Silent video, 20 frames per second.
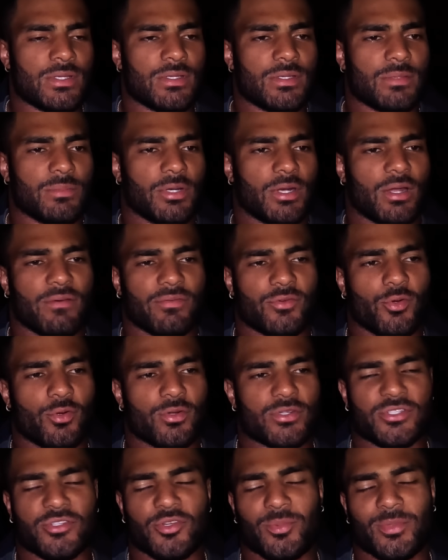but of
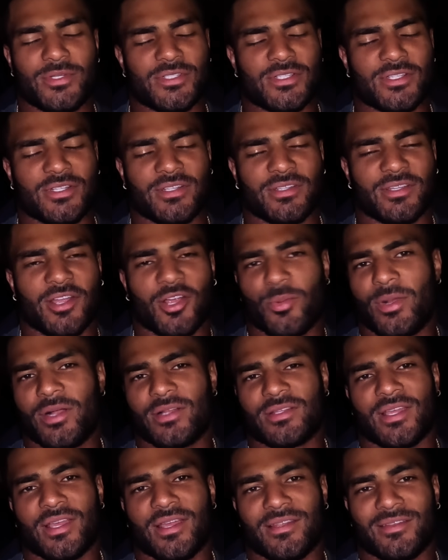course, nobody's going to care about
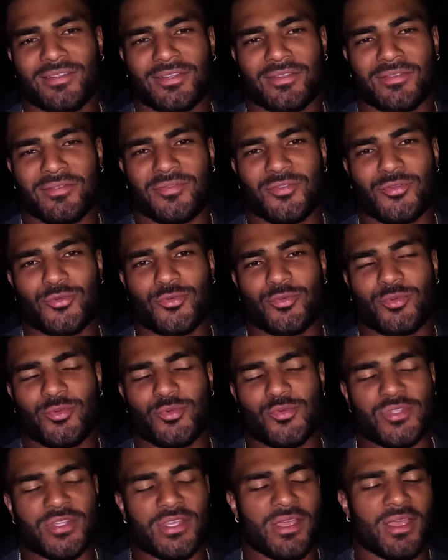that if you
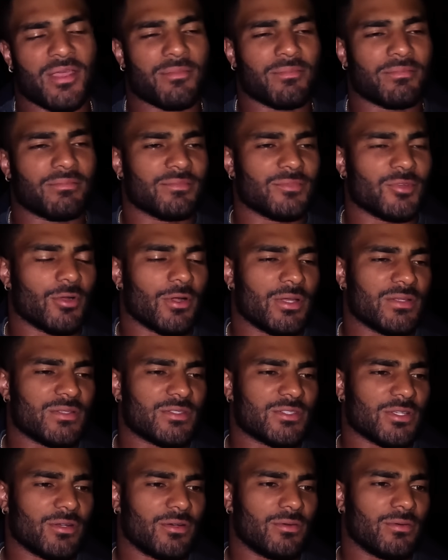lose the game, right?
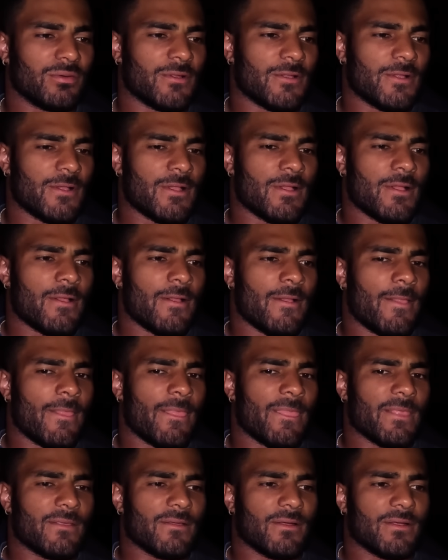So
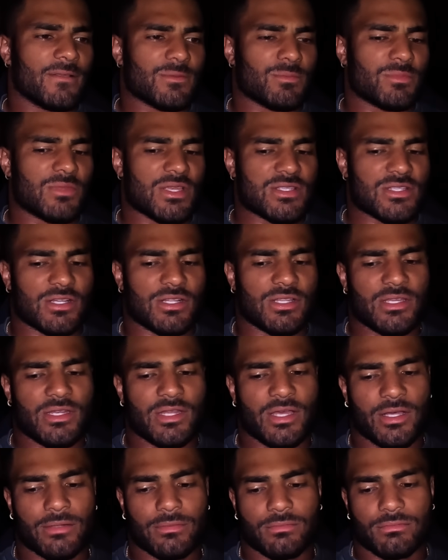some things to clean
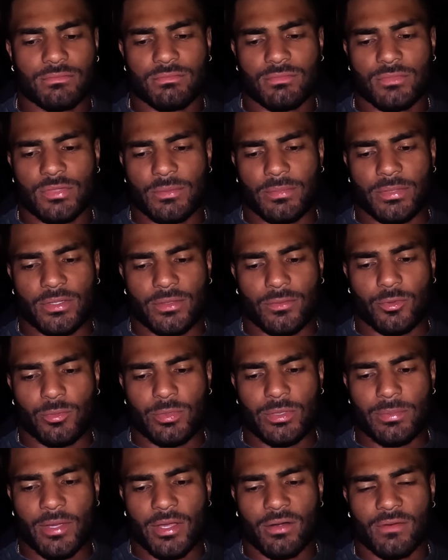up, but we'll
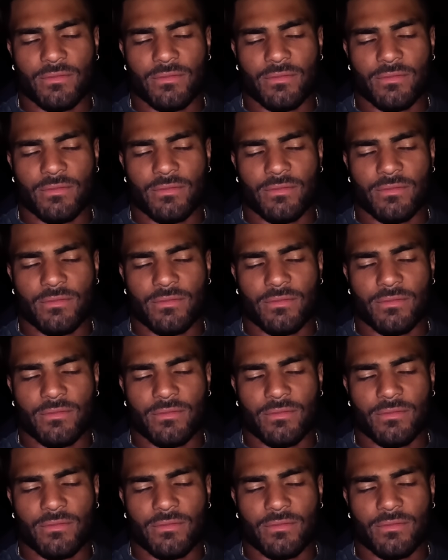be better